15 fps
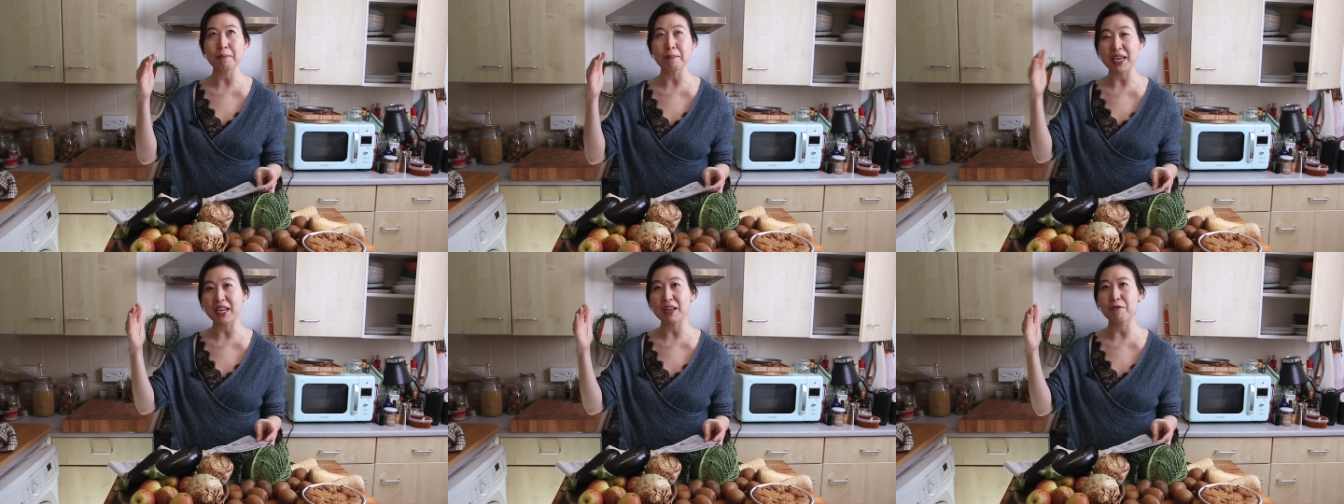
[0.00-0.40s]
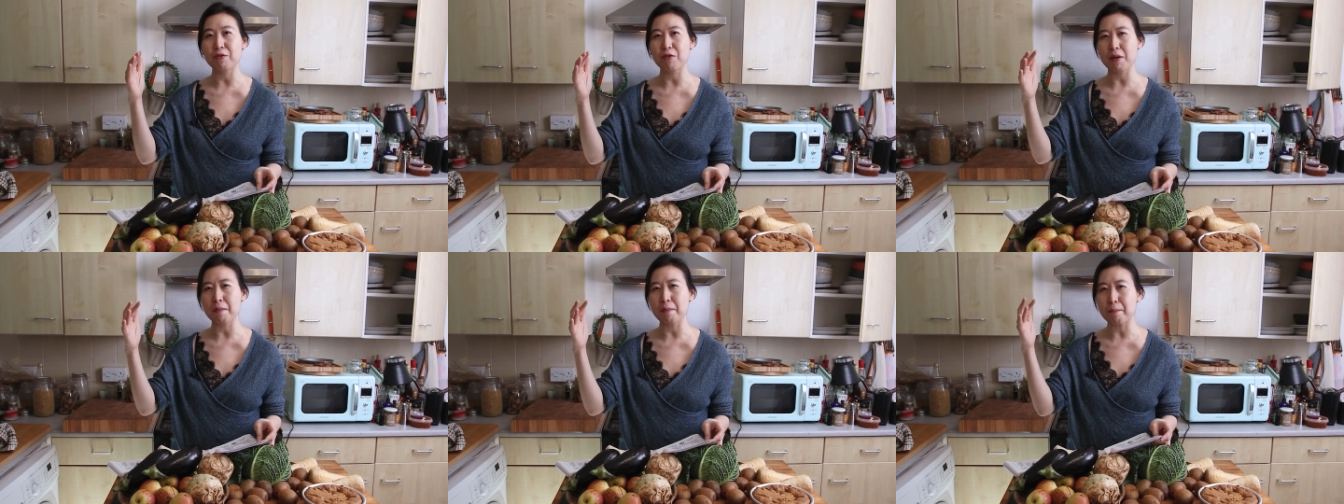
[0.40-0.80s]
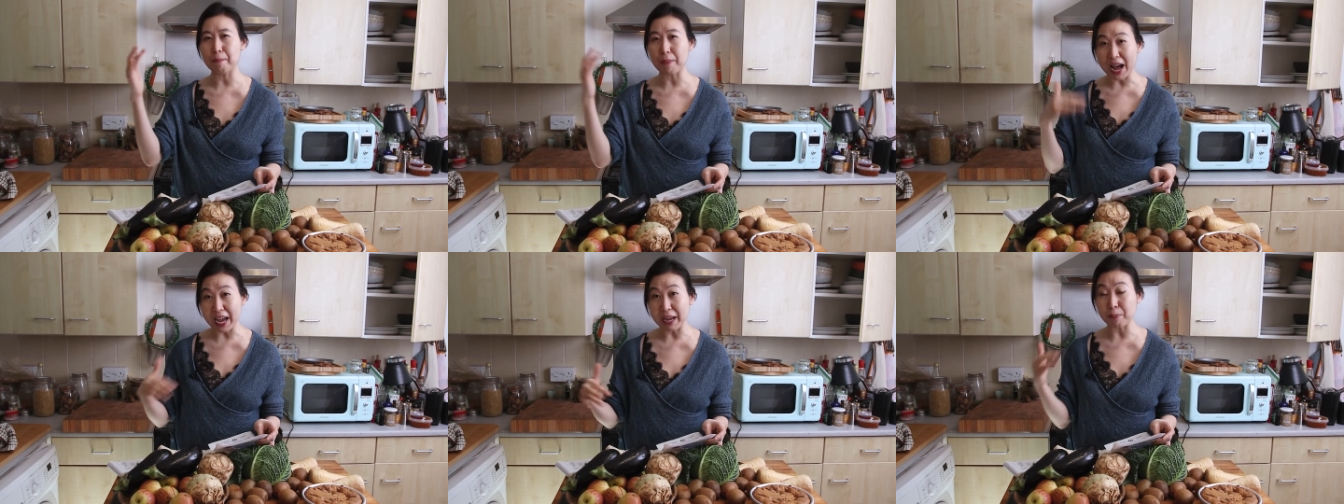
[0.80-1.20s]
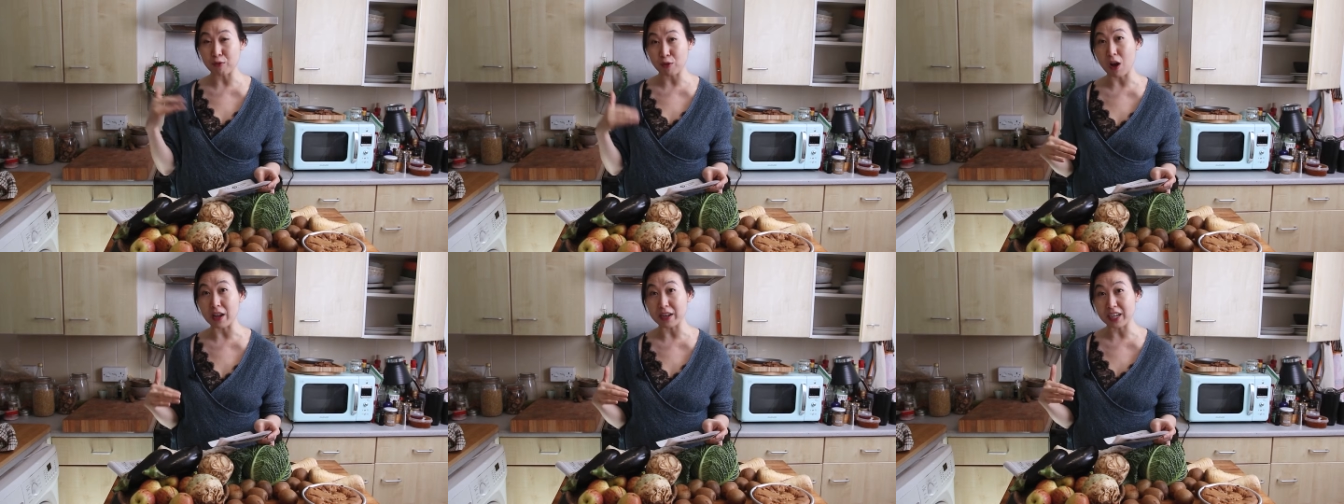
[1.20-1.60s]
made from
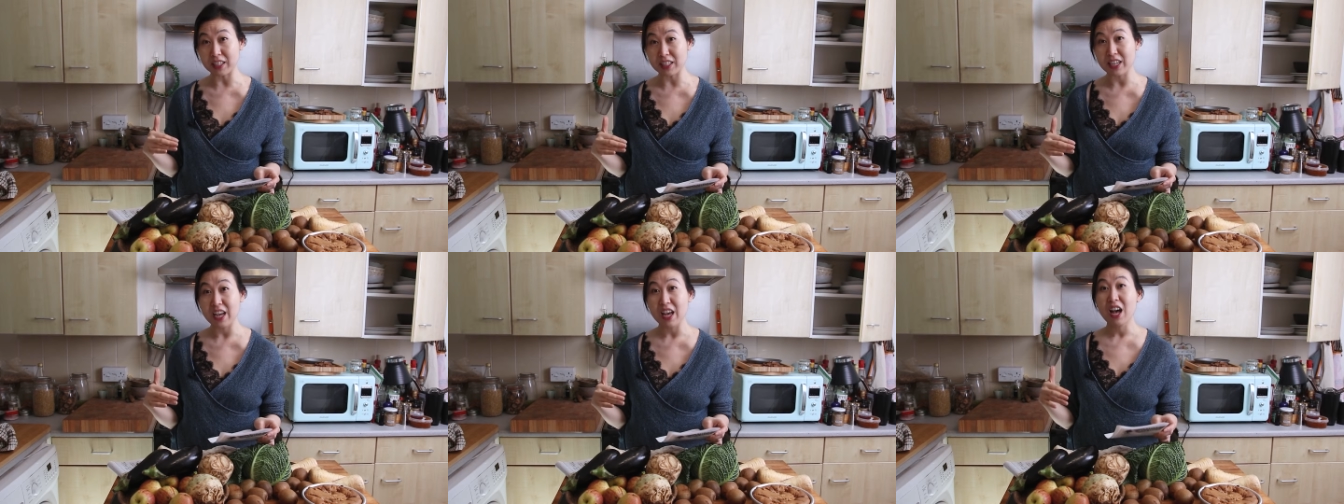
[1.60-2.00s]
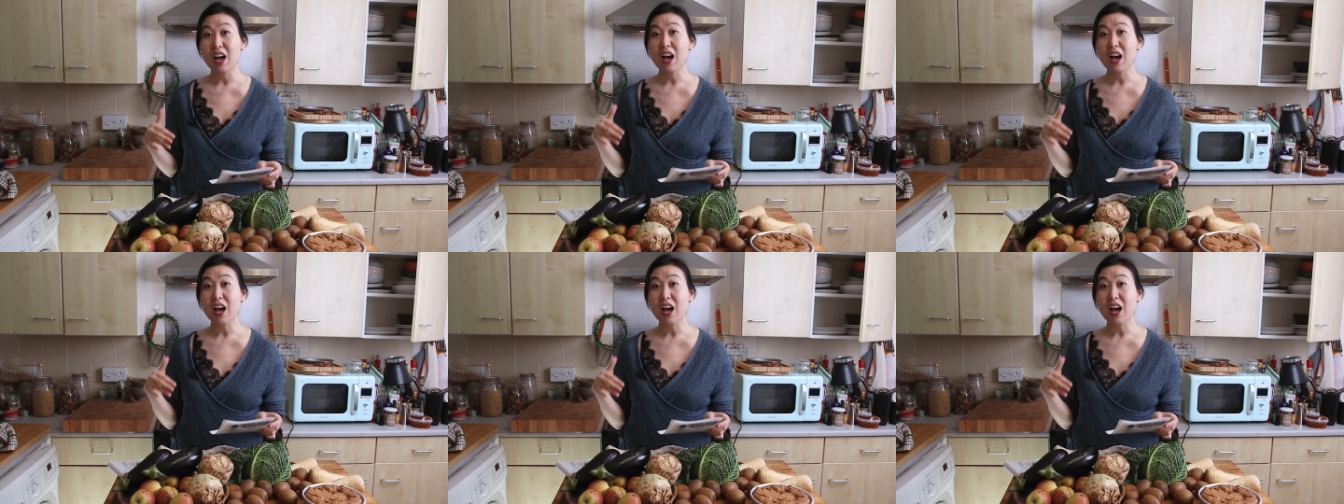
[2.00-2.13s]
byproduct